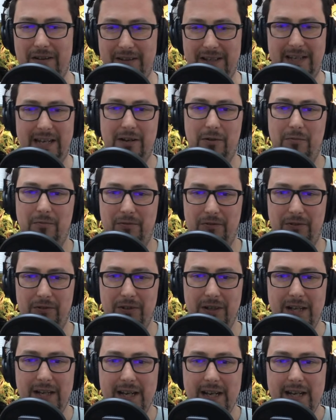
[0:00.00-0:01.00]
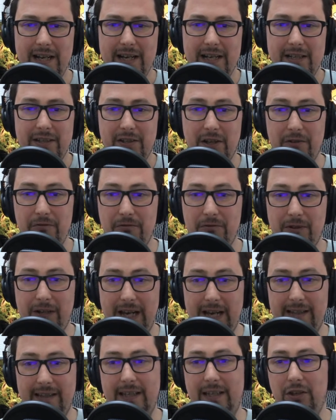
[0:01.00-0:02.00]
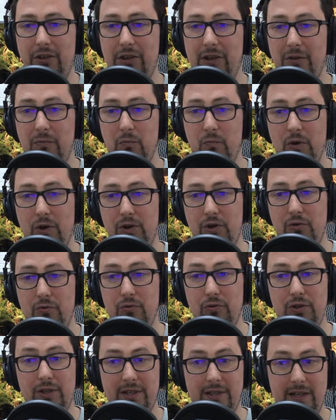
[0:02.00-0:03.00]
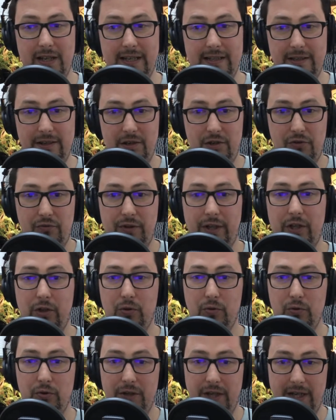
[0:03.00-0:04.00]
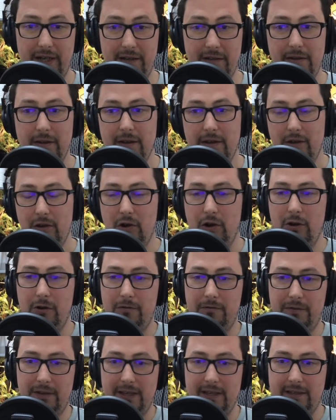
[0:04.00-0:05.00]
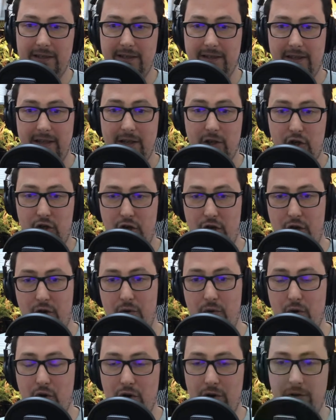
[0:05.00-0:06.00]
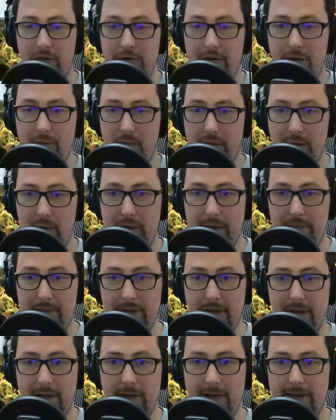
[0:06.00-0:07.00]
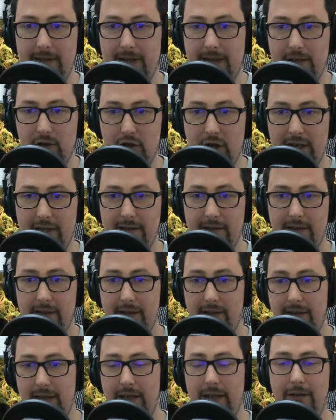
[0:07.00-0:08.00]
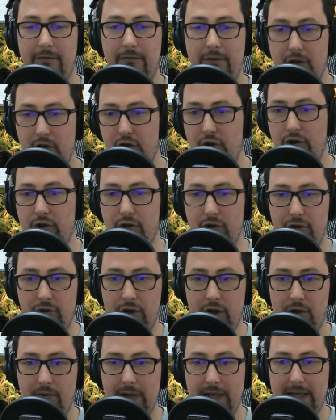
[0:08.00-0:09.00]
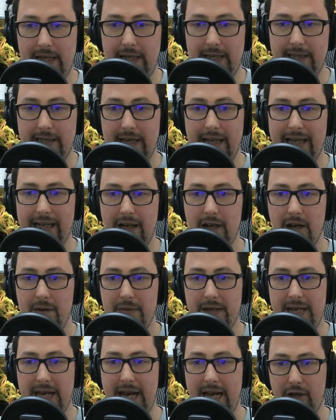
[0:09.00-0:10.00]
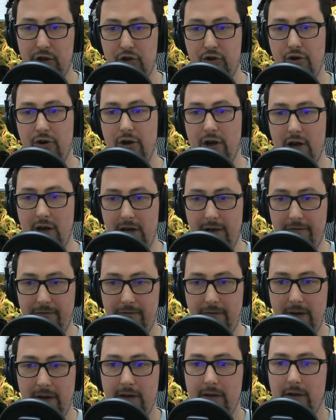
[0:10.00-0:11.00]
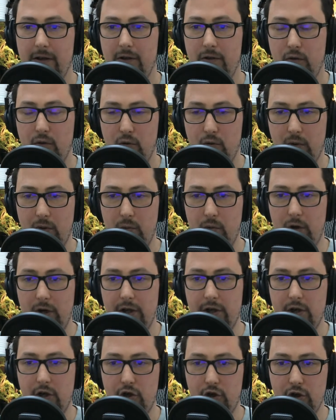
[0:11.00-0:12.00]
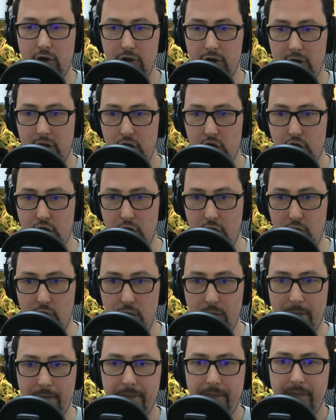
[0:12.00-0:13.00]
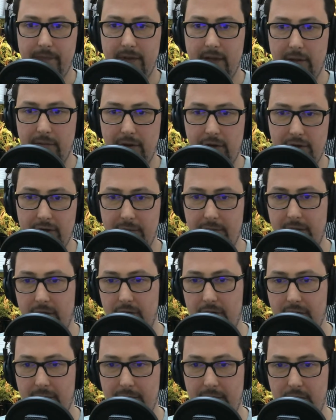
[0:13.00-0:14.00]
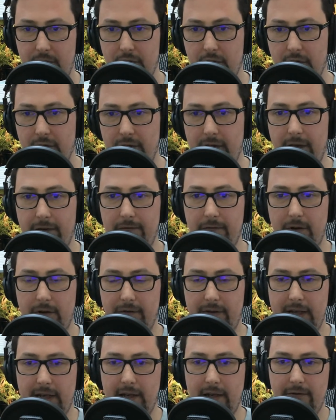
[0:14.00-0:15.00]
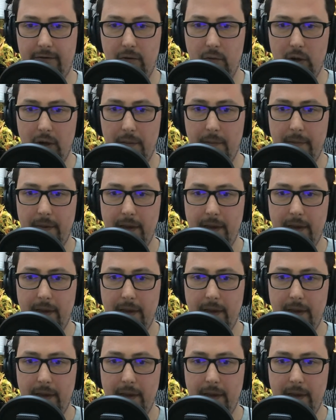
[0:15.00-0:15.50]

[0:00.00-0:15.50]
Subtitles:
it helpful. Don't forget that you can watch or just listen to recording of this show on my website. The address, if you should not know it, is climateactionlife, all one word, .show. www. In front of that if you want.